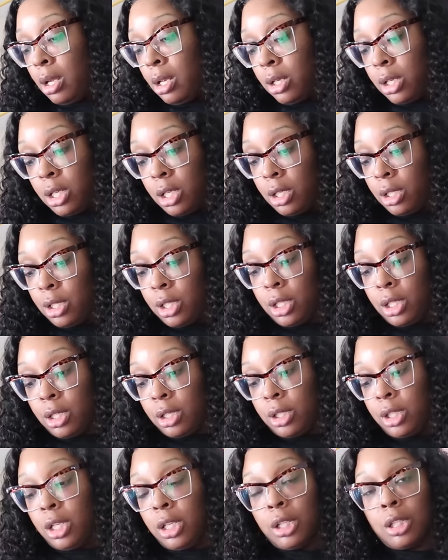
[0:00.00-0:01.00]
Chill, chill,
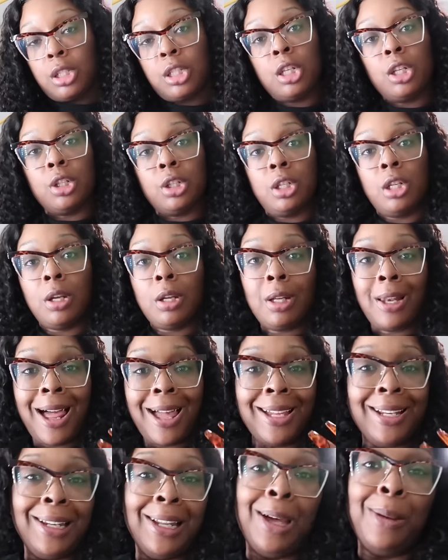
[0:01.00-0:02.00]
chill, chill, chill.
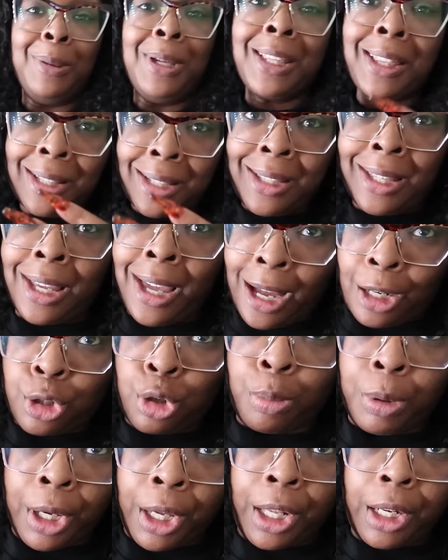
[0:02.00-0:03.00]
Lighten up. Get the stick out
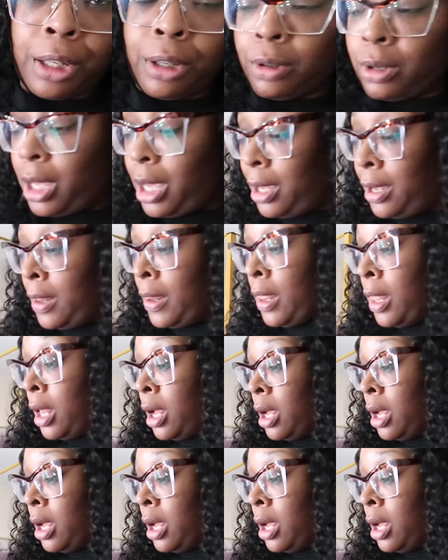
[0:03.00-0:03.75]
your butt, okay?